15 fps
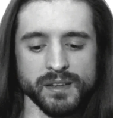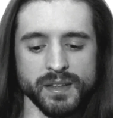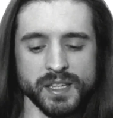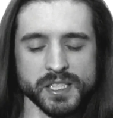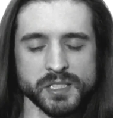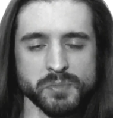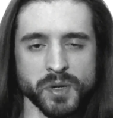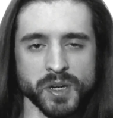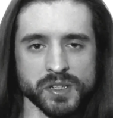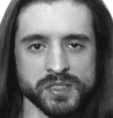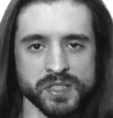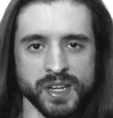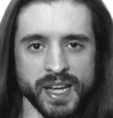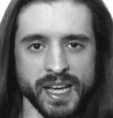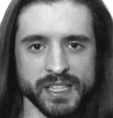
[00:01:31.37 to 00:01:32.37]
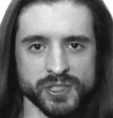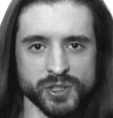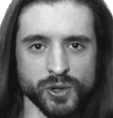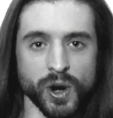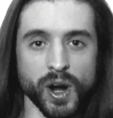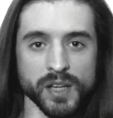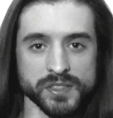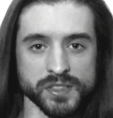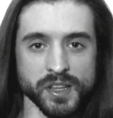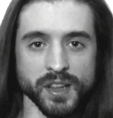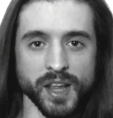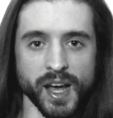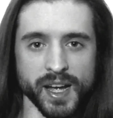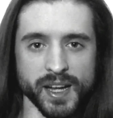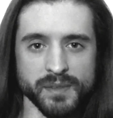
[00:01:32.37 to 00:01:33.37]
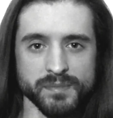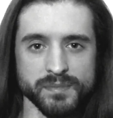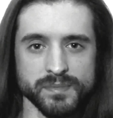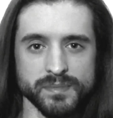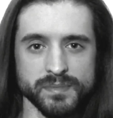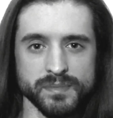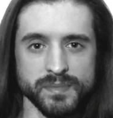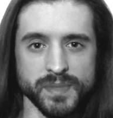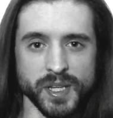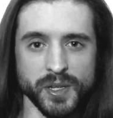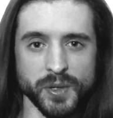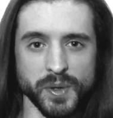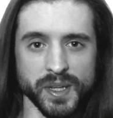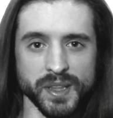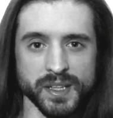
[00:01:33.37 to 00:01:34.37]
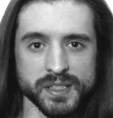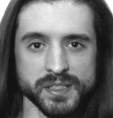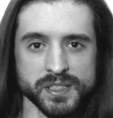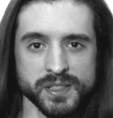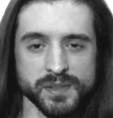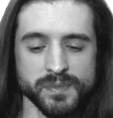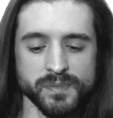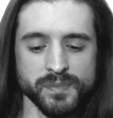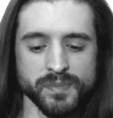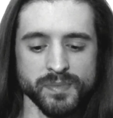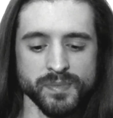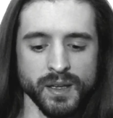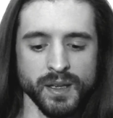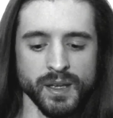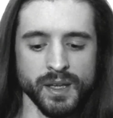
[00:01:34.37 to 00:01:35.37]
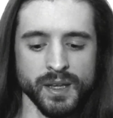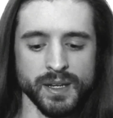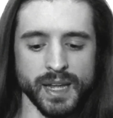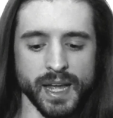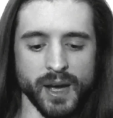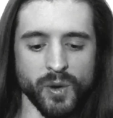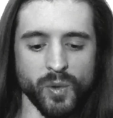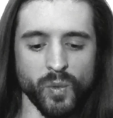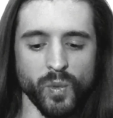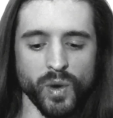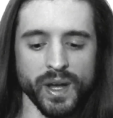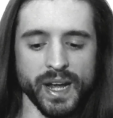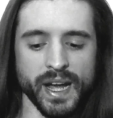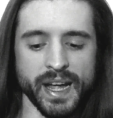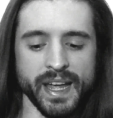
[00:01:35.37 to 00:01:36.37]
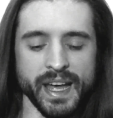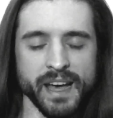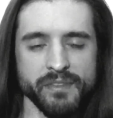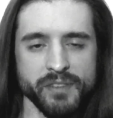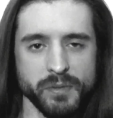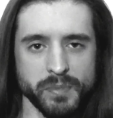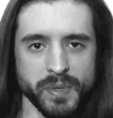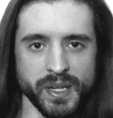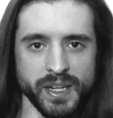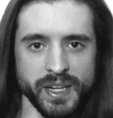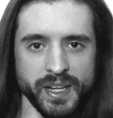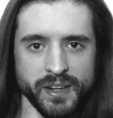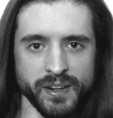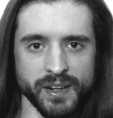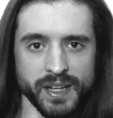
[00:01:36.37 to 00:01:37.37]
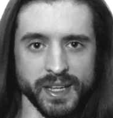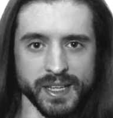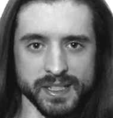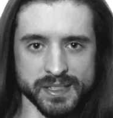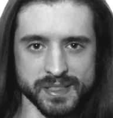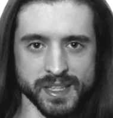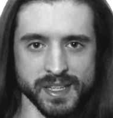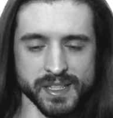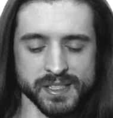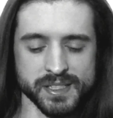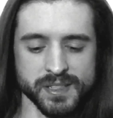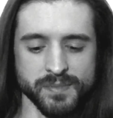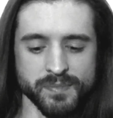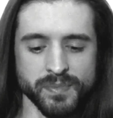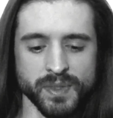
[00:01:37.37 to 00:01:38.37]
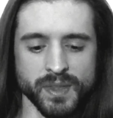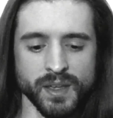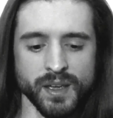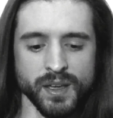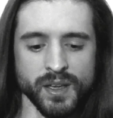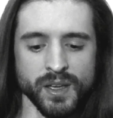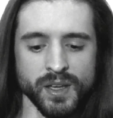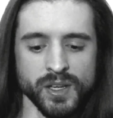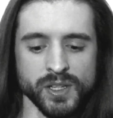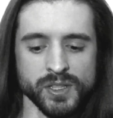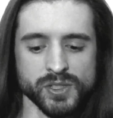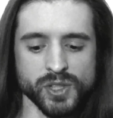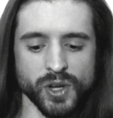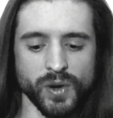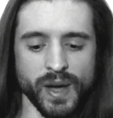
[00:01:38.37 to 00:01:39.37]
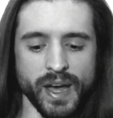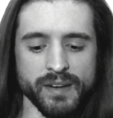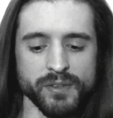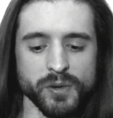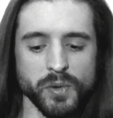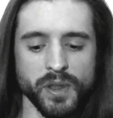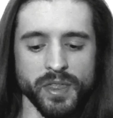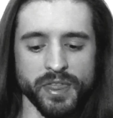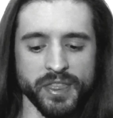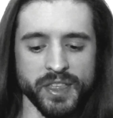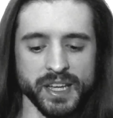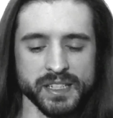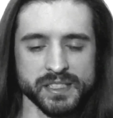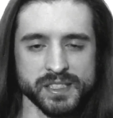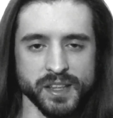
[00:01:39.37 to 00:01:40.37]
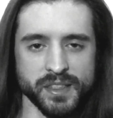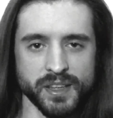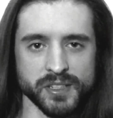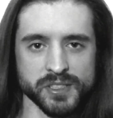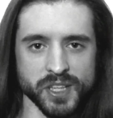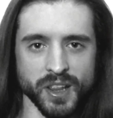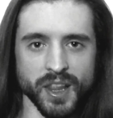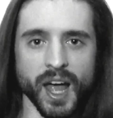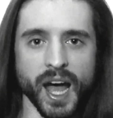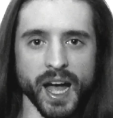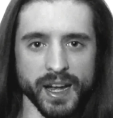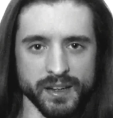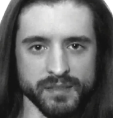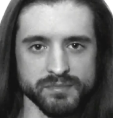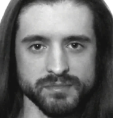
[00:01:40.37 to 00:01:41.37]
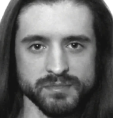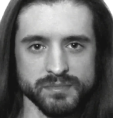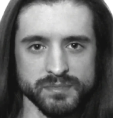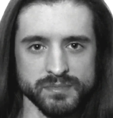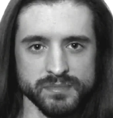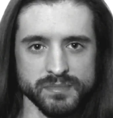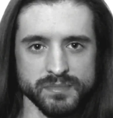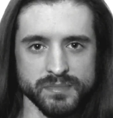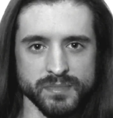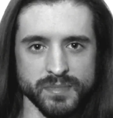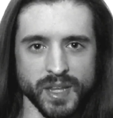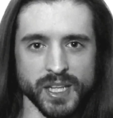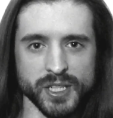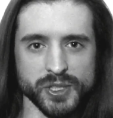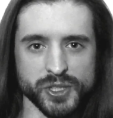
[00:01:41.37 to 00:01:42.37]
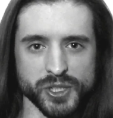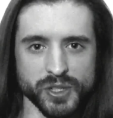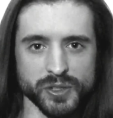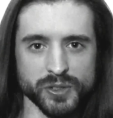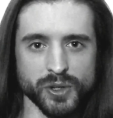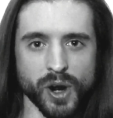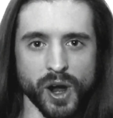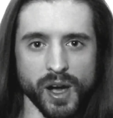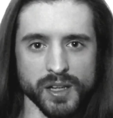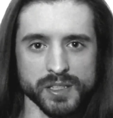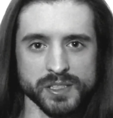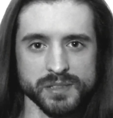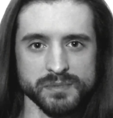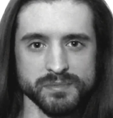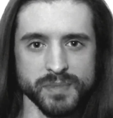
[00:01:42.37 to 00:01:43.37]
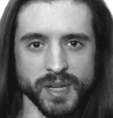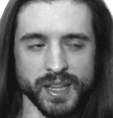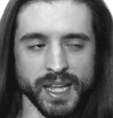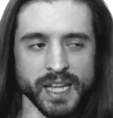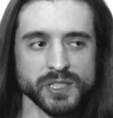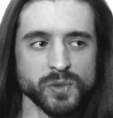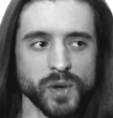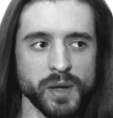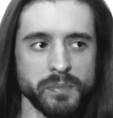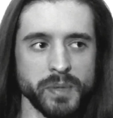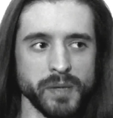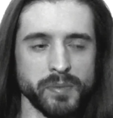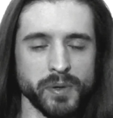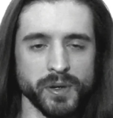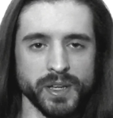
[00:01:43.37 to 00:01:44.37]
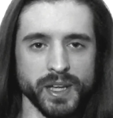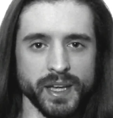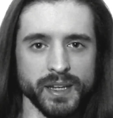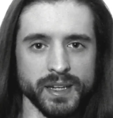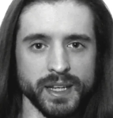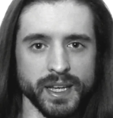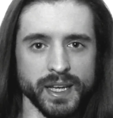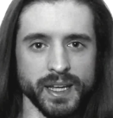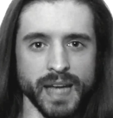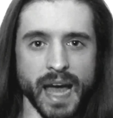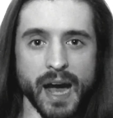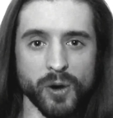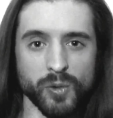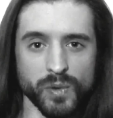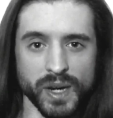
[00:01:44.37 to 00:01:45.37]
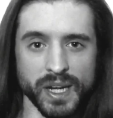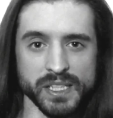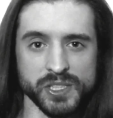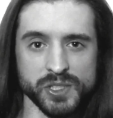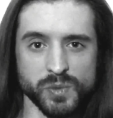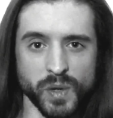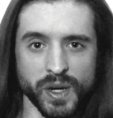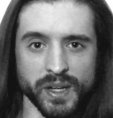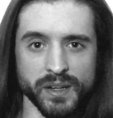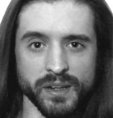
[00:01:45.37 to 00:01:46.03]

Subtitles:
this person has crossed the line in doing this. Now, what I haven't been hearing is this. So everyone thinks that there's a line that you shouldn't cross, and that's why people can get outraged when